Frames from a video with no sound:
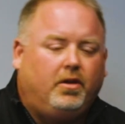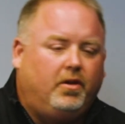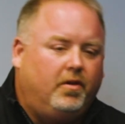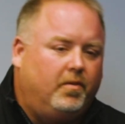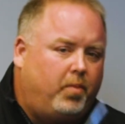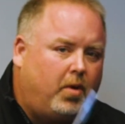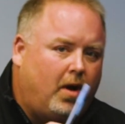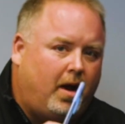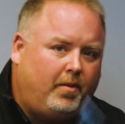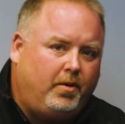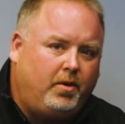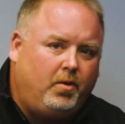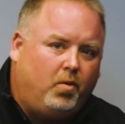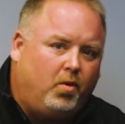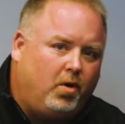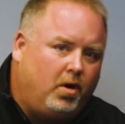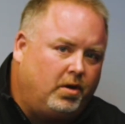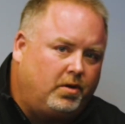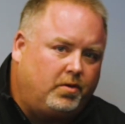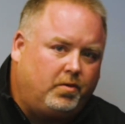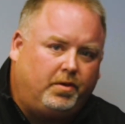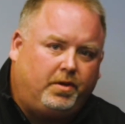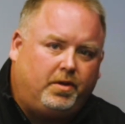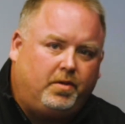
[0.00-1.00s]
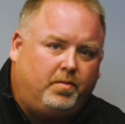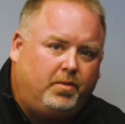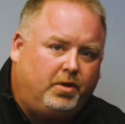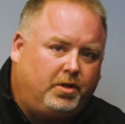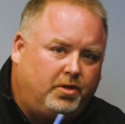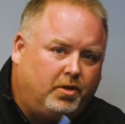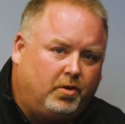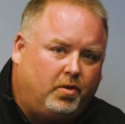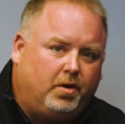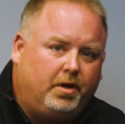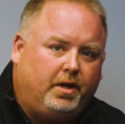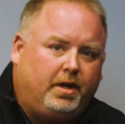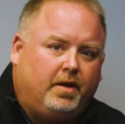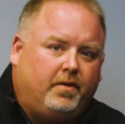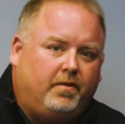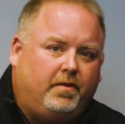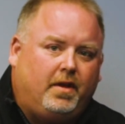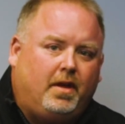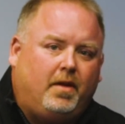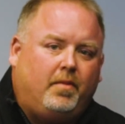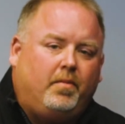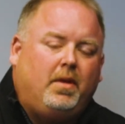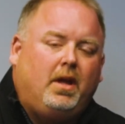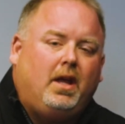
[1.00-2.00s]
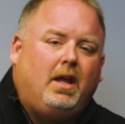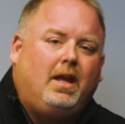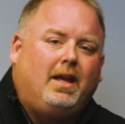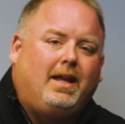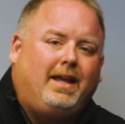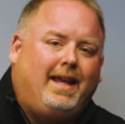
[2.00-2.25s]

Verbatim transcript: You probably worked with the majority of them.